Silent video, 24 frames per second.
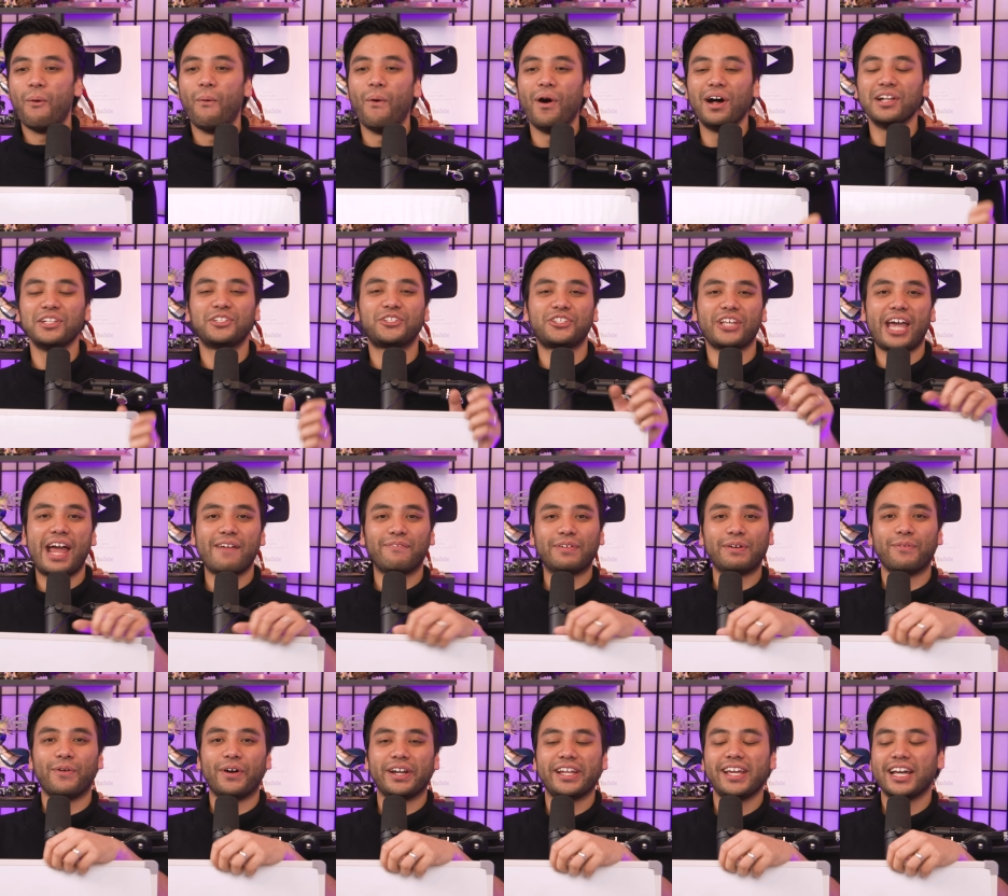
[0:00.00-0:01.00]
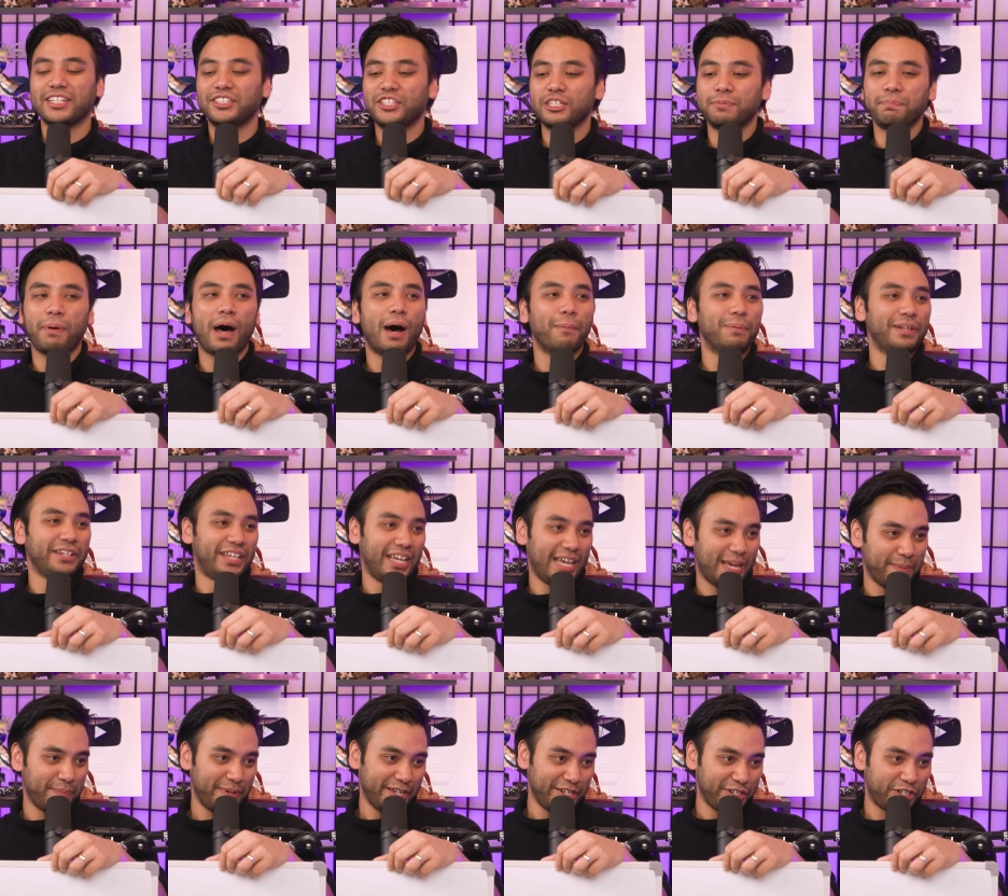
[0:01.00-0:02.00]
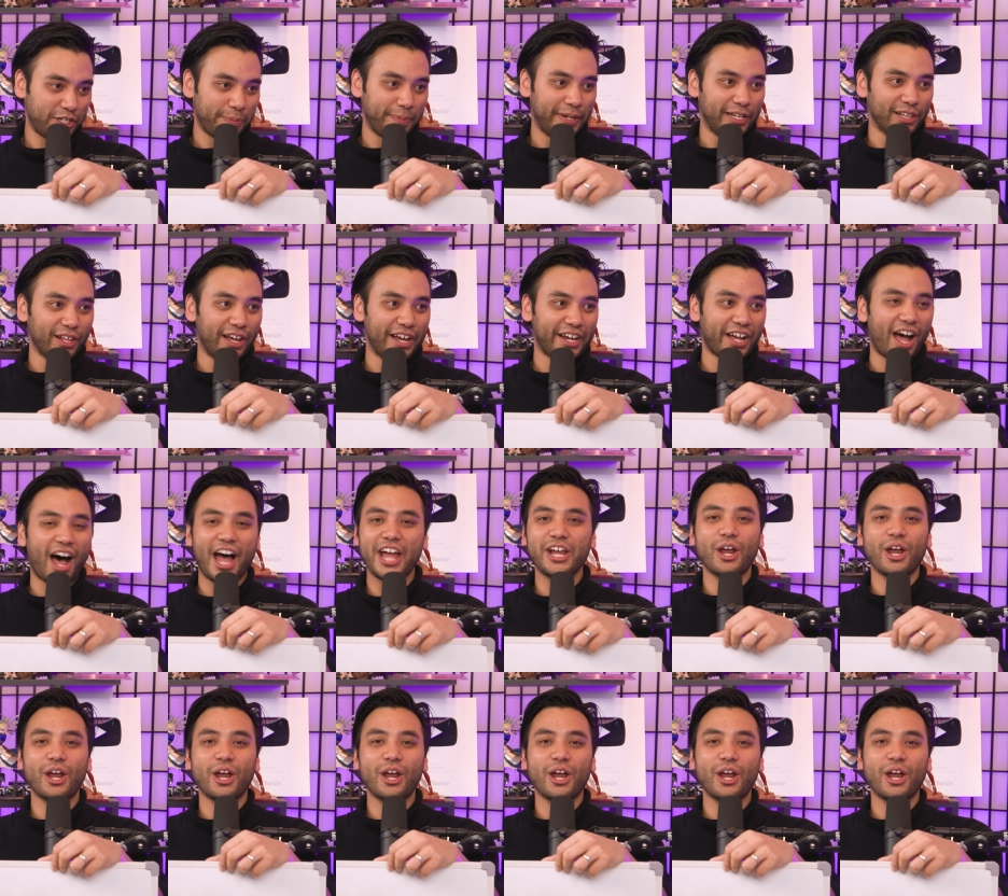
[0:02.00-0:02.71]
wants everyone. He has this public image to be I like, know.